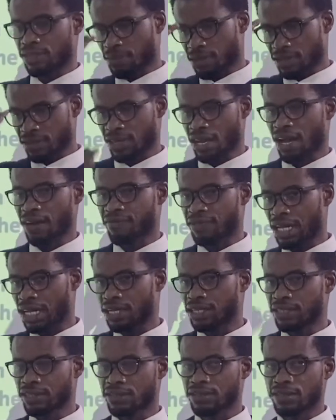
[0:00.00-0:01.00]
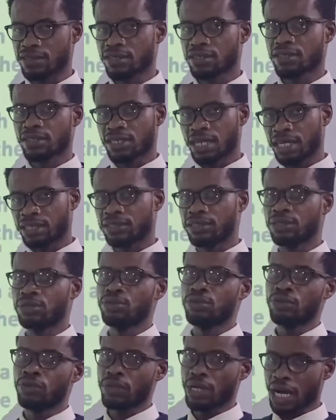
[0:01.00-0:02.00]
He must have that list that
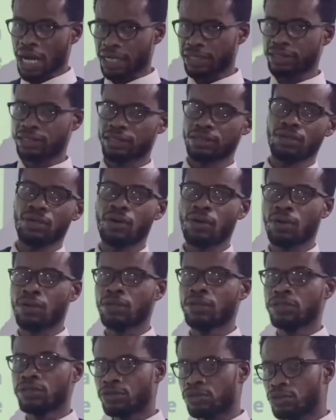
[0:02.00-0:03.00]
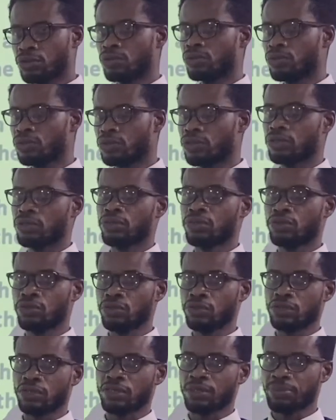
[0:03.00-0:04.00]
you add or use
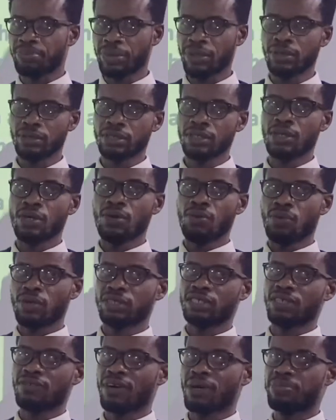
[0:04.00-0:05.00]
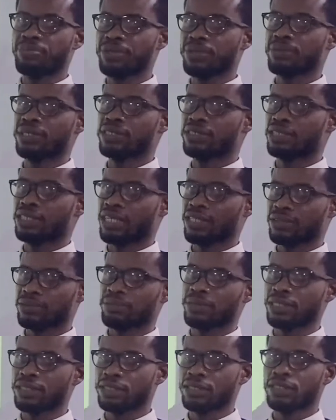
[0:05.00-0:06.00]
to support whatever payment he has
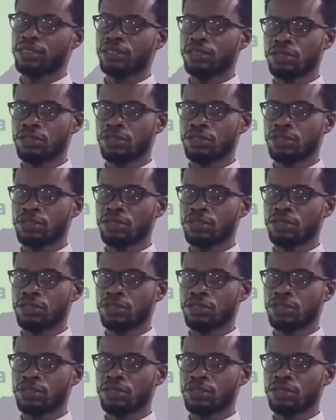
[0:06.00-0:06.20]
made,